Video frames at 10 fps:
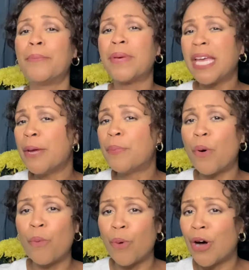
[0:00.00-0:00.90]

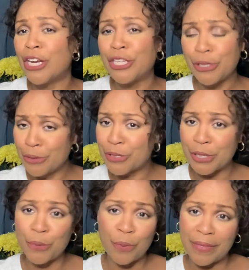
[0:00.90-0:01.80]
people want
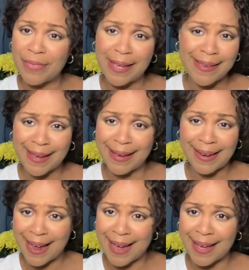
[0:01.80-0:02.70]
usually what they can't
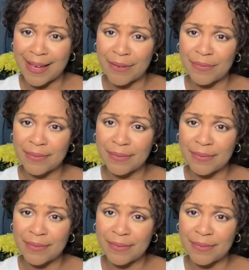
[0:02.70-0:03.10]
have.